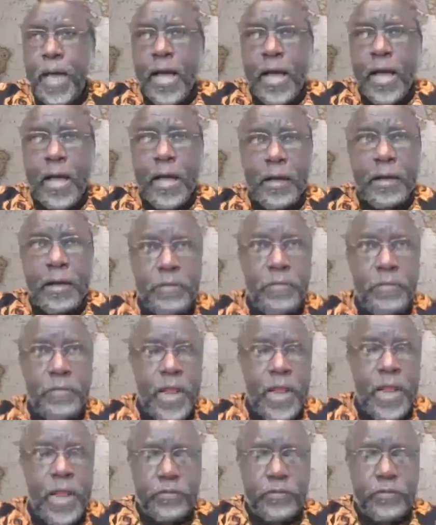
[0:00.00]

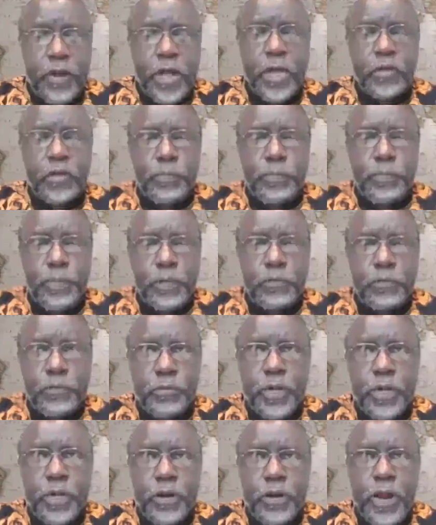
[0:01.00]
when I'm trying to
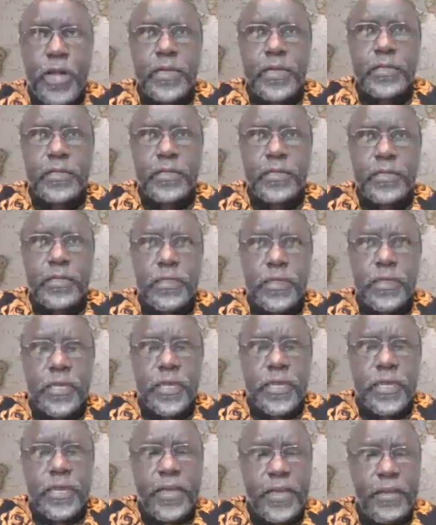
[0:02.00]
pursue a grant,
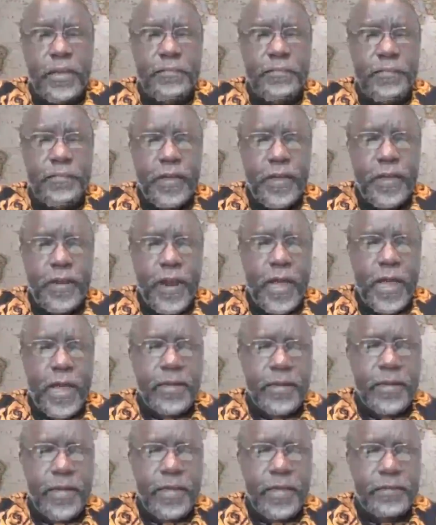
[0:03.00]
if a
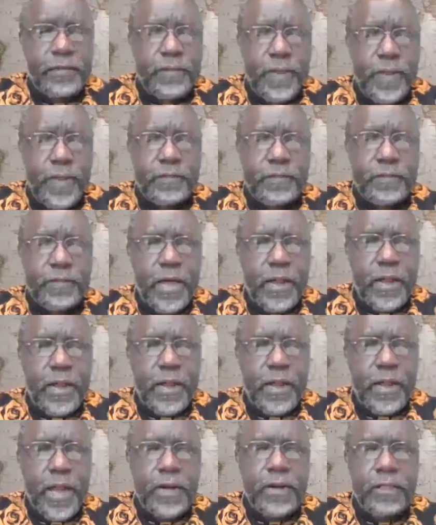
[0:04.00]
grant is less than
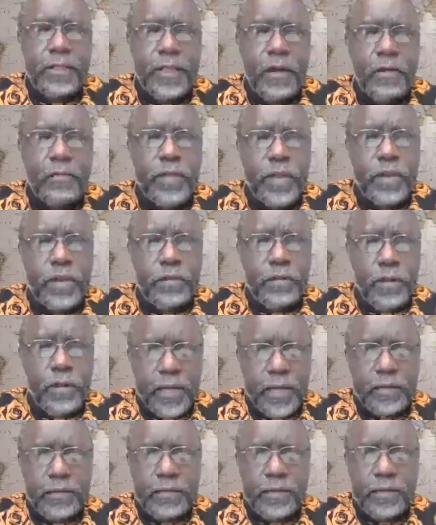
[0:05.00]

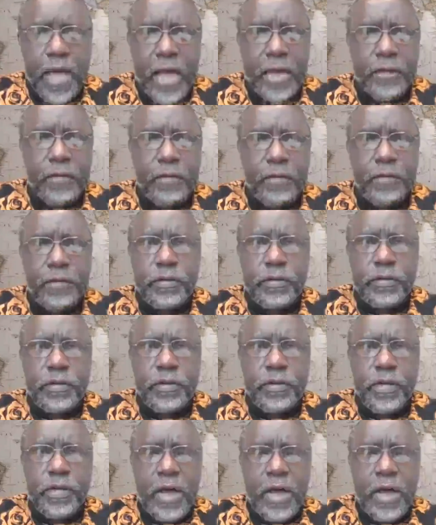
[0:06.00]
$100,000, I don't